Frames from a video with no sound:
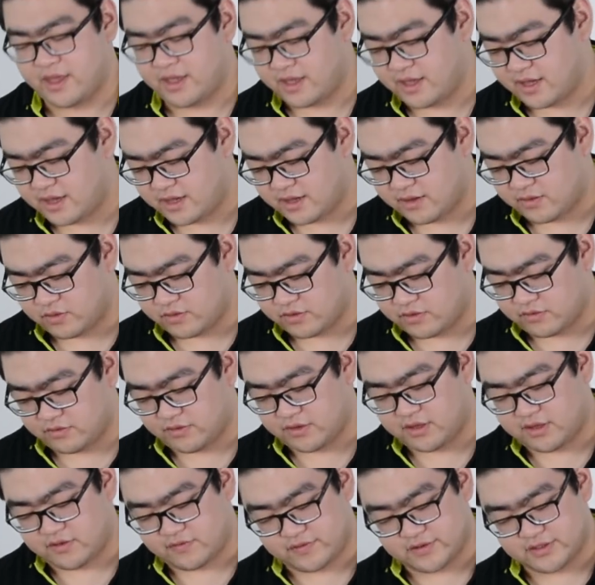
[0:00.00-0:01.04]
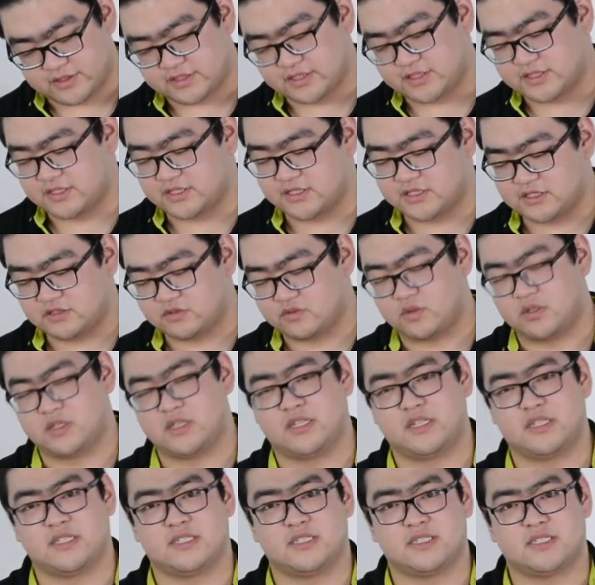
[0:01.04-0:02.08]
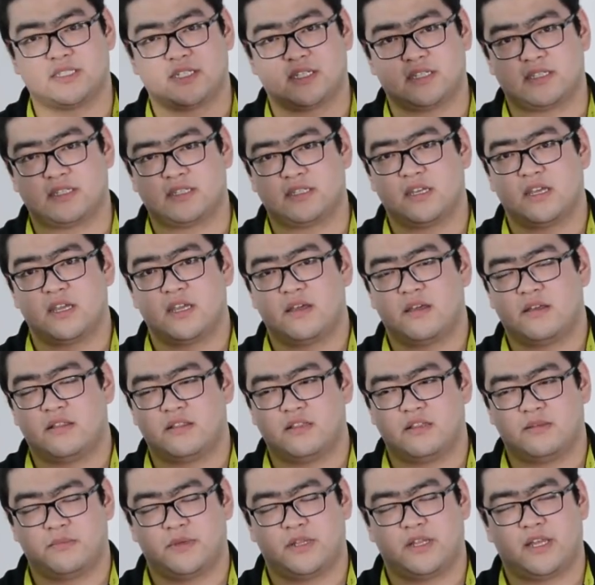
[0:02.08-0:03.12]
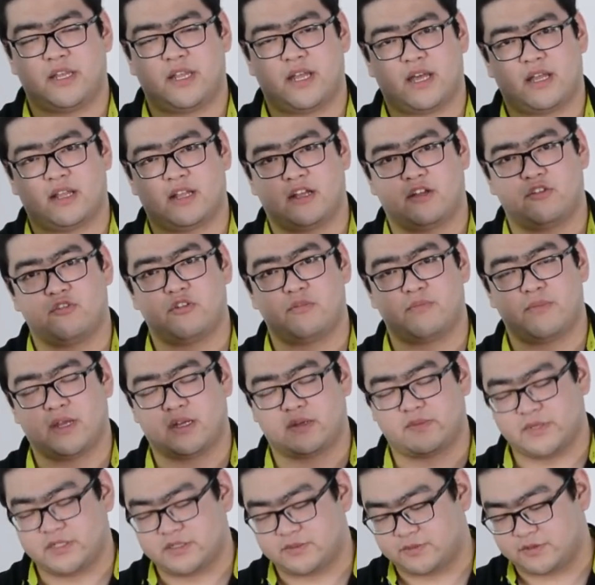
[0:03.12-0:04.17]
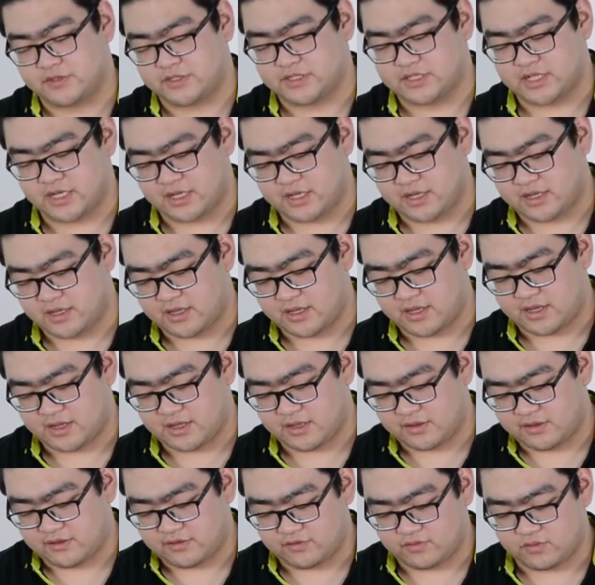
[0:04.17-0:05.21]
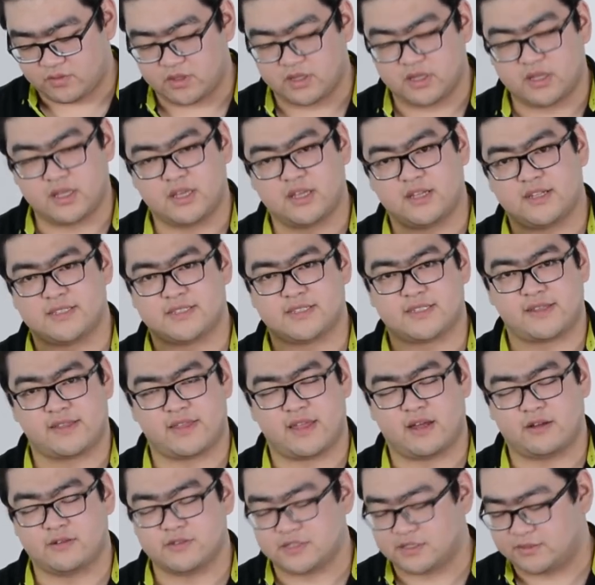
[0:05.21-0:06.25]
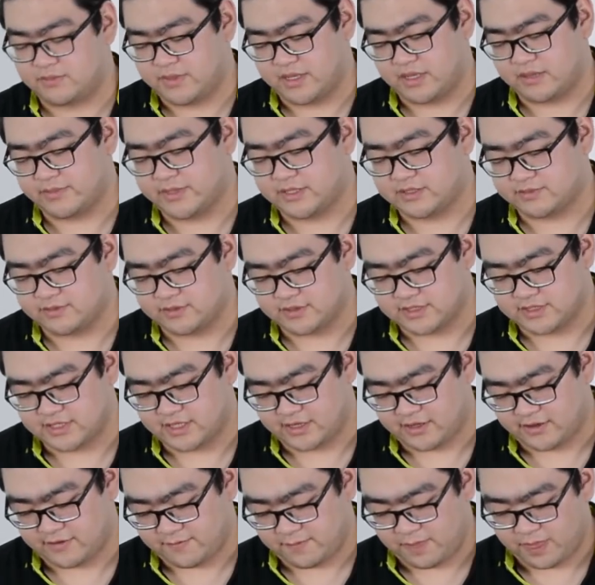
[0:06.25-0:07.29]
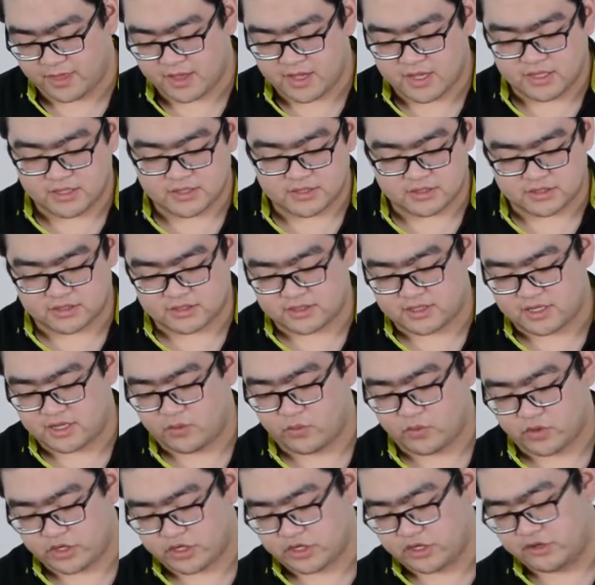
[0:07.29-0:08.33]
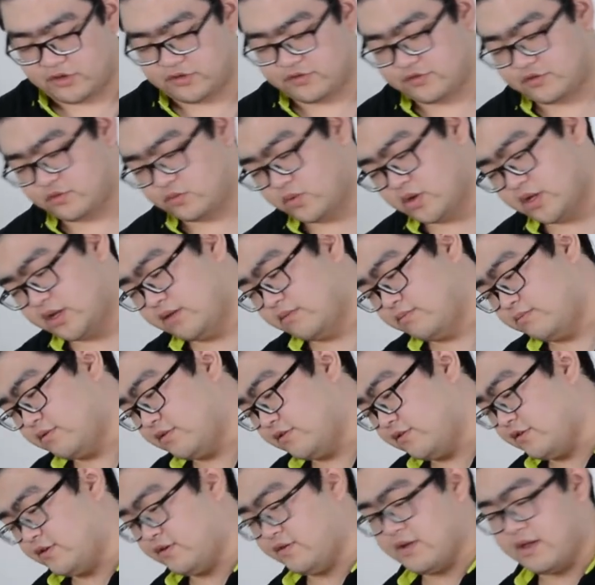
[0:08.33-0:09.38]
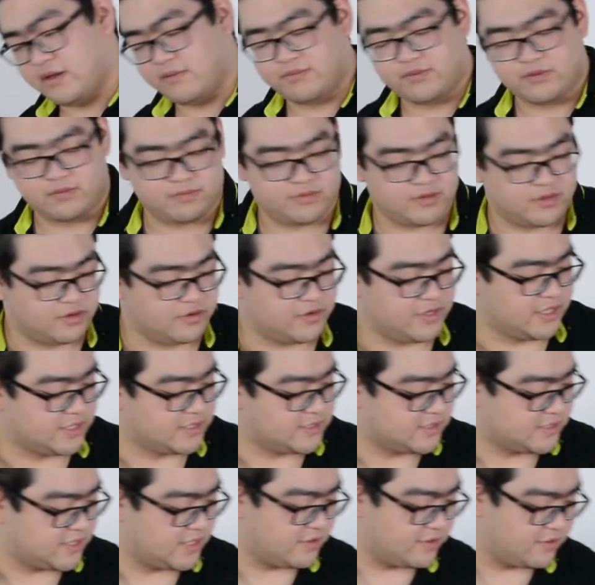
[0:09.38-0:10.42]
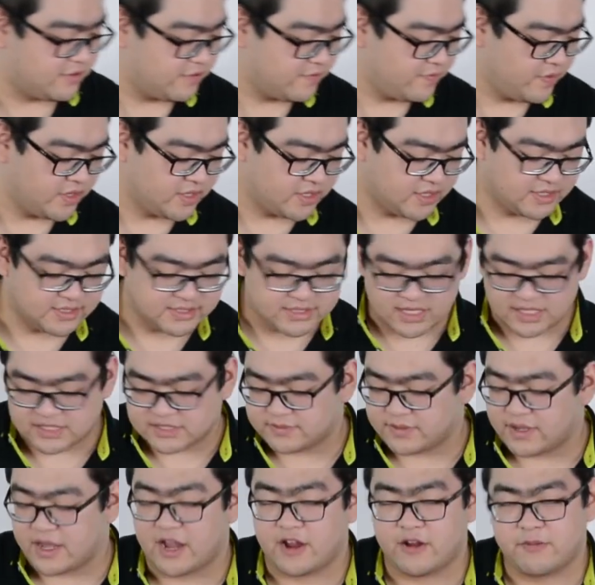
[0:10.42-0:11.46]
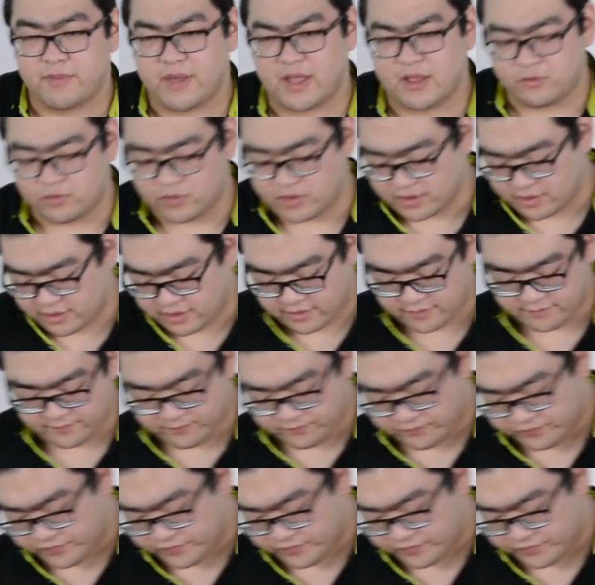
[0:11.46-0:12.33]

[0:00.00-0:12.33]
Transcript: And the only difference is this one is uh, limited at one hundred megabits per second, and this one is one thousand megabits per second. So today we're going to use the one input, two output P O E extender because it has higher bandwidth.